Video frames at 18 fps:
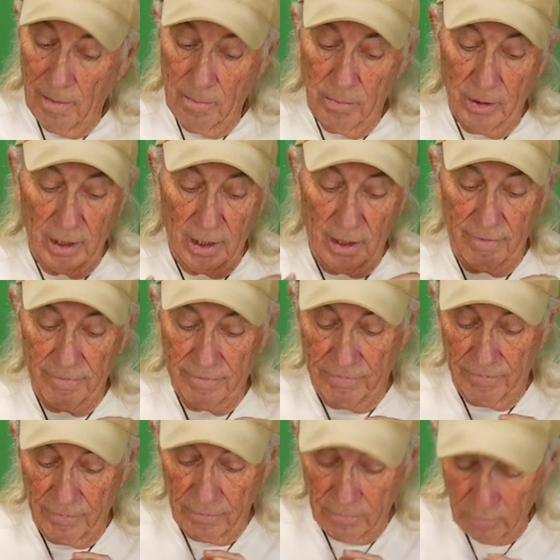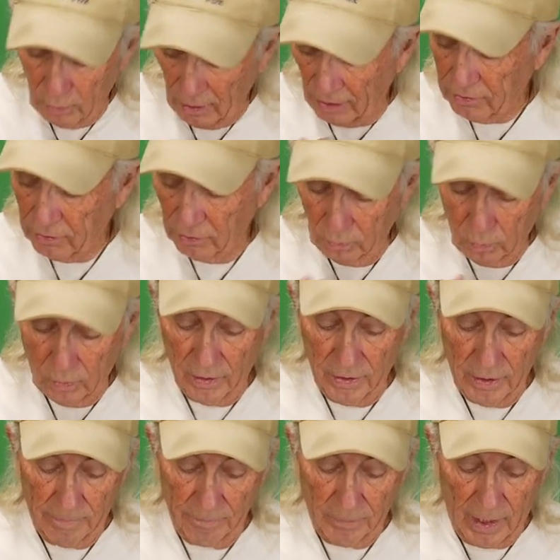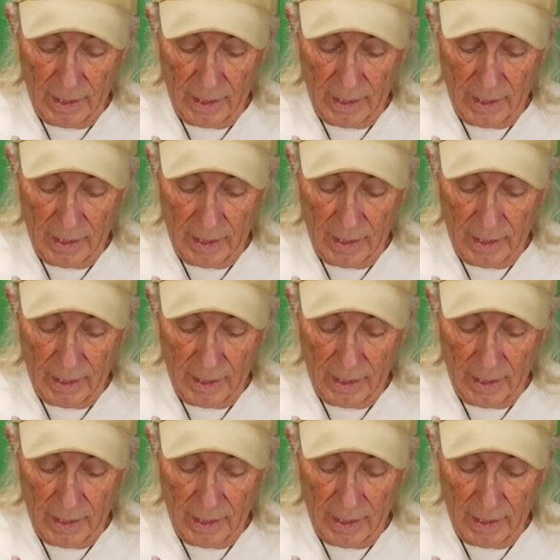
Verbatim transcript: But I've wrestled with it